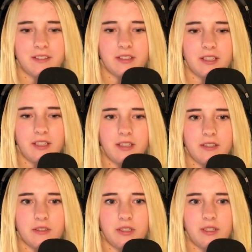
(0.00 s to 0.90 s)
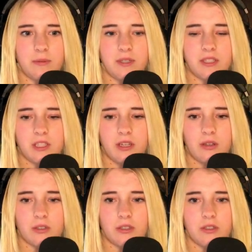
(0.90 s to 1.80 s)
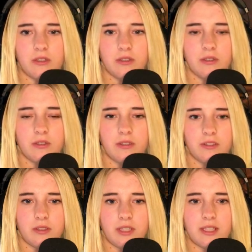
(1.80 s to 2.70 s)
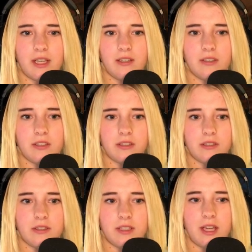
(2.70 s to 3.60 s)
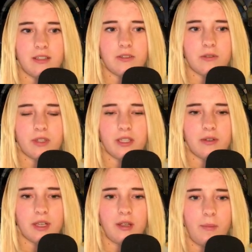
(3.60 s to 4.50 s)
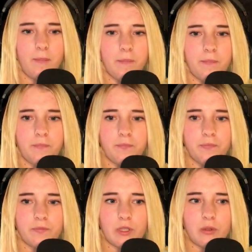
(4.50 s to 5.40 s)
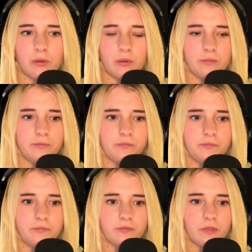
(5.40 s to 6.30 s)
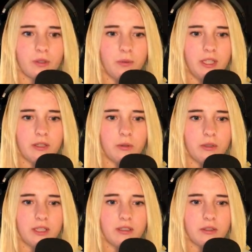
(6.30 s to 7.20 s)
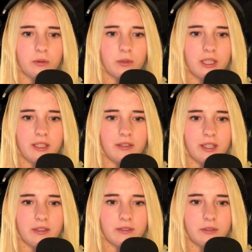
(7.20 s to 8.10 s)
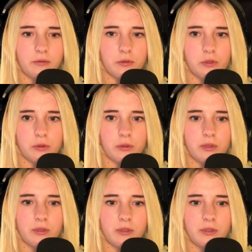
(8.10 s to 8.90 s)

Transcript: Okay, so this one is locked. So the cellar is... Yeah, it's over here, okay. Cool. Really cool, cool area, for sure.